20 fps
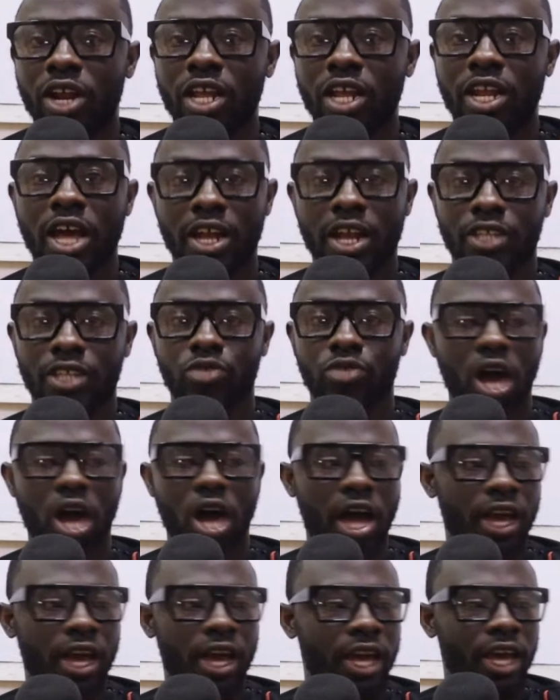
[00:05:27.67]
That is
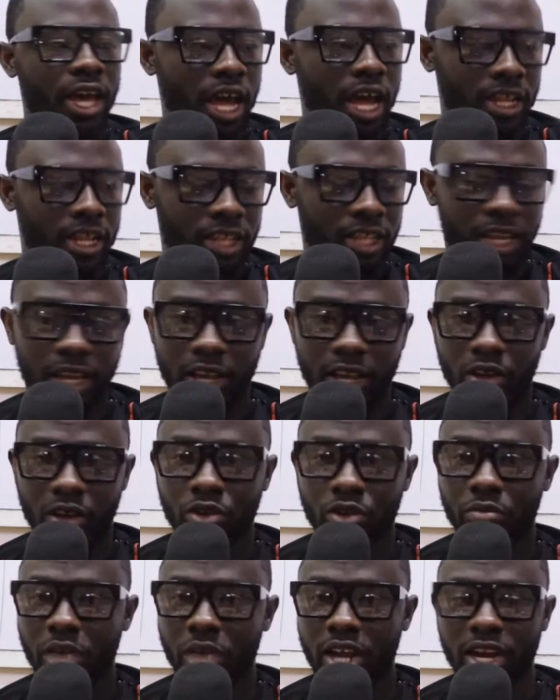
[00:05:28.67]
why I think on
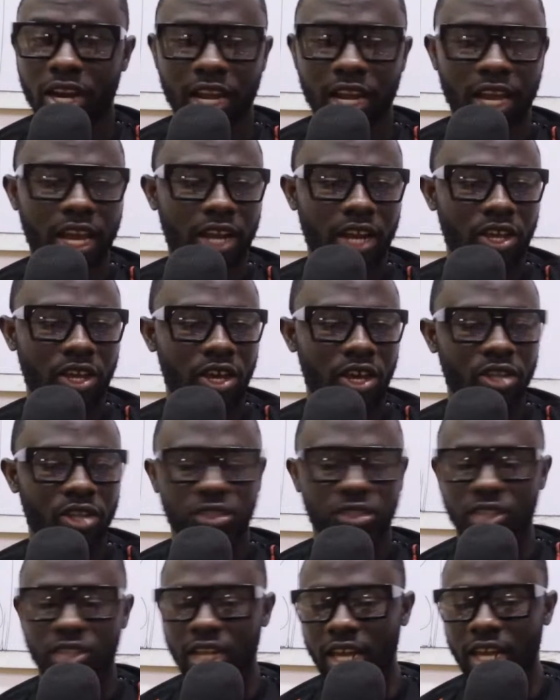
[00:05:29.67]
Monday and
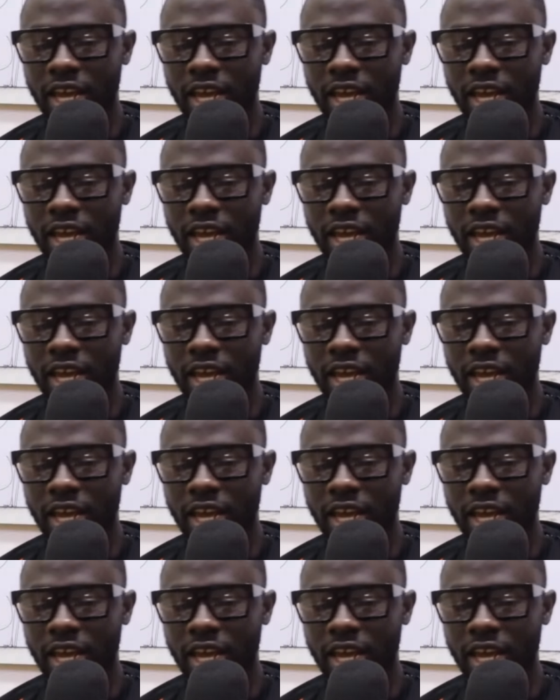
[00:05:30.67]
yesterday,